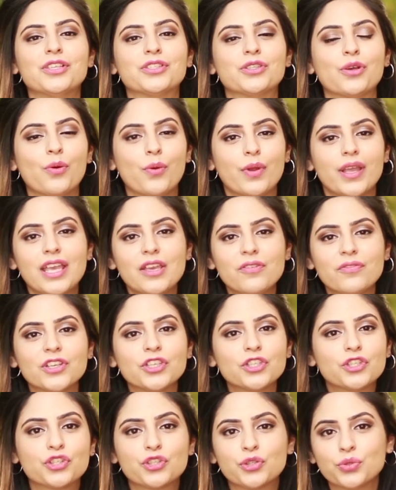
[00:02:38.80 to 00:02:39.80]
So
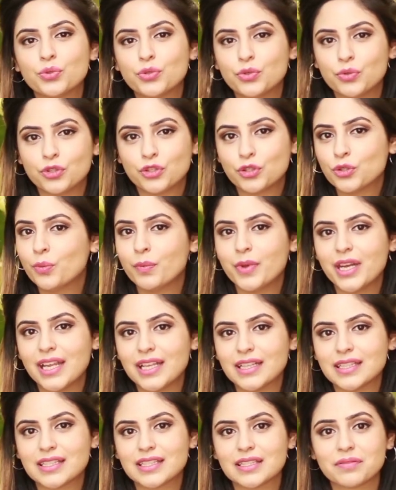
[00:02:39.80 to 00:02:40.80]
even two
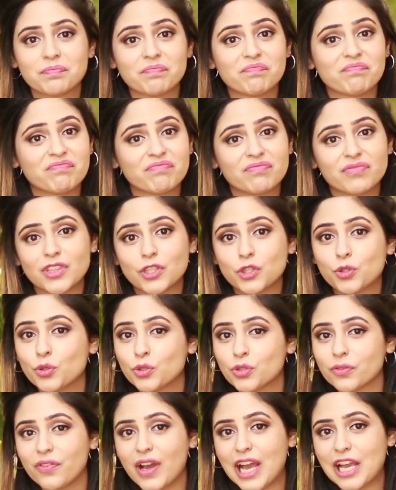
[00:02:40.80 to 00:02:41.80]

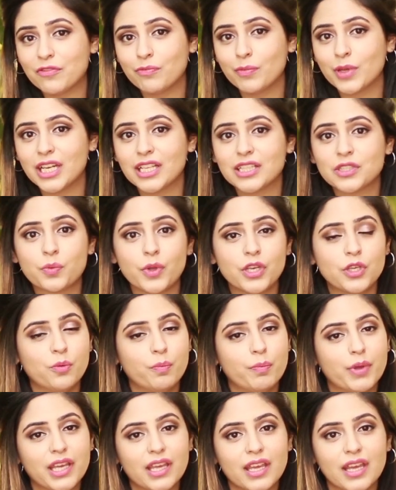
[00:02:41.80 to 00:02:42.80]
to five minutes when you
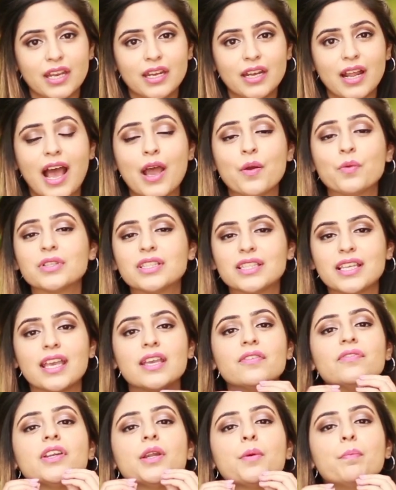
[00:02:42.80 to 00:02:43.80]
begin, I would say
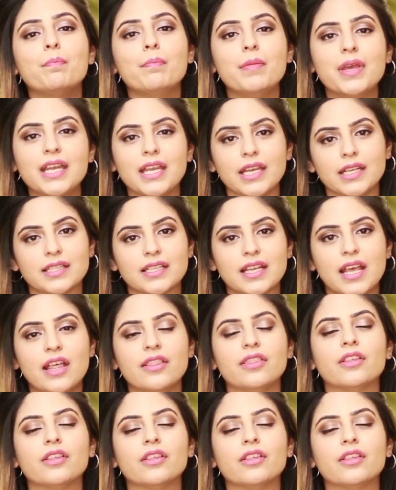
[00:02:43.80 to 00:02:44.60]
even a minute.